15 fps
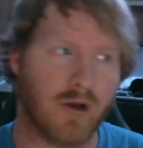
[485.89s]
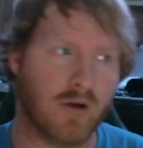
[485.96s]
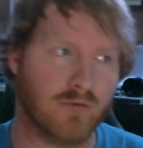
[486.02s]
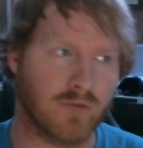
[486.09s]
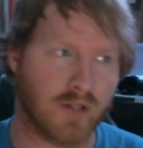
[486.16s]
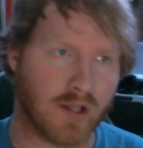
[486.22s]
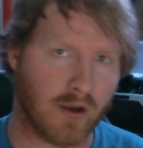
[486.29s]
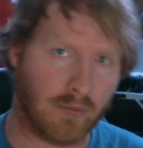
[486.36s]

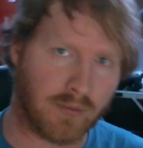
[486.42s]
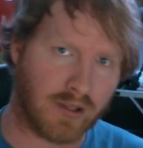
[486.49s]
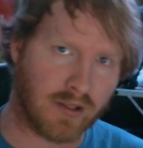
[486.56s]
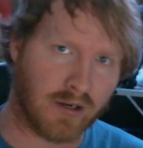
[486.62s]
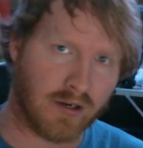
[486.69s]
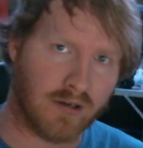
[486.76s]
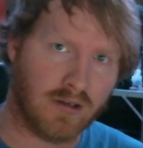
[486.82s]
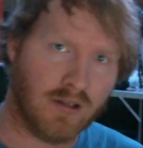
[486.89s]
Hopefully, I'll be
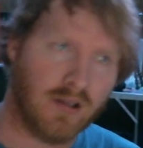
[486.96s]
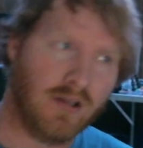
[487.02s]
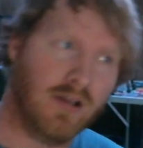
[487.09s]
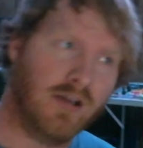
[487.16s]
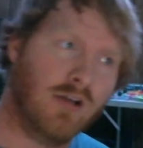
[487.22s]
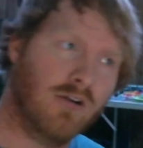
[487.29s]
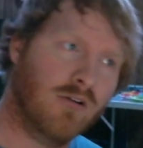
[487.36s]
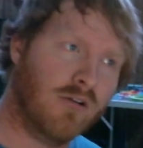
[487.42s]
there
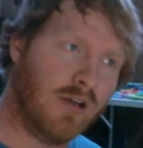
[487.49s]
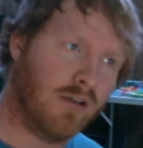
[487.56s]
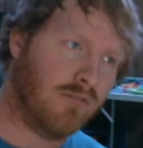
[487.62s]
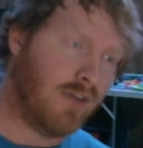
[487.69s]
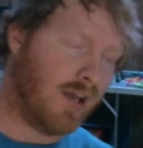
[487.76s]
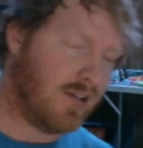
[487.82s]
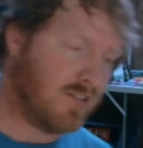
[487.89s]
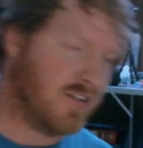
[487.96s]
if
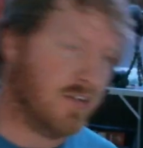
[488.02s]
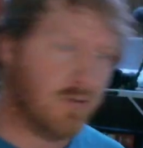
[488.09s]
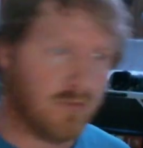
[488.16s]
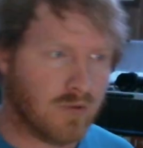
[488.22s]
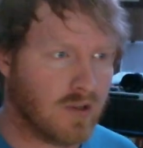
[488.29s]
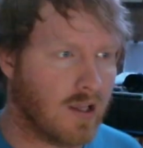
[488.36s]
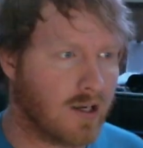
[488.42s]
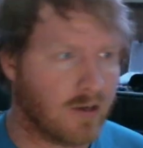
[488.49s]
it has to deal
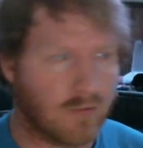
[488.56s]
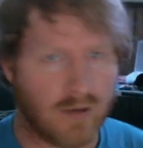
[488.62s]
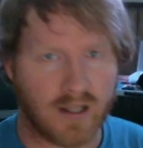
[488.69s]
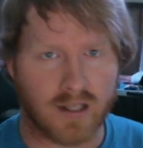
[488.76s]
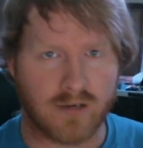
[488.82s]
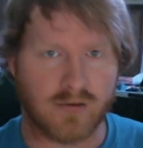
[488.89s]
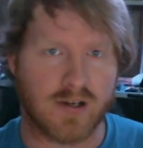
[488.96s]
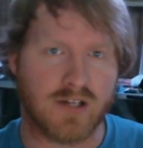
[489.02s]
with like a
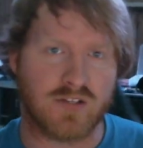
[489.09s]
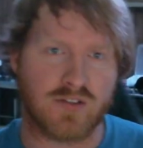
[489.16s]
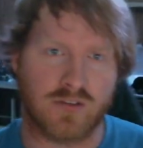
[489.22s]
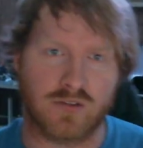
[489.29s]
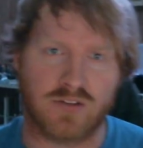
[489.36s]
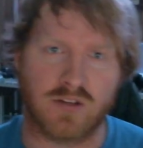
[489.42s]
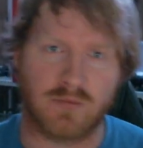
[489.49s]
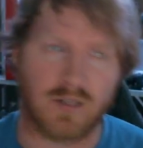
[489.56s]
rally racer
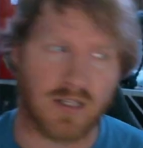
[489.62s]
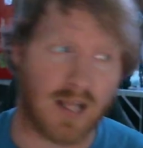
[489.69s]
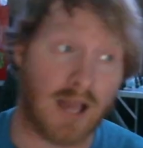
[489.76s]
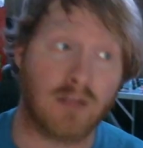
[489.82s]
or something,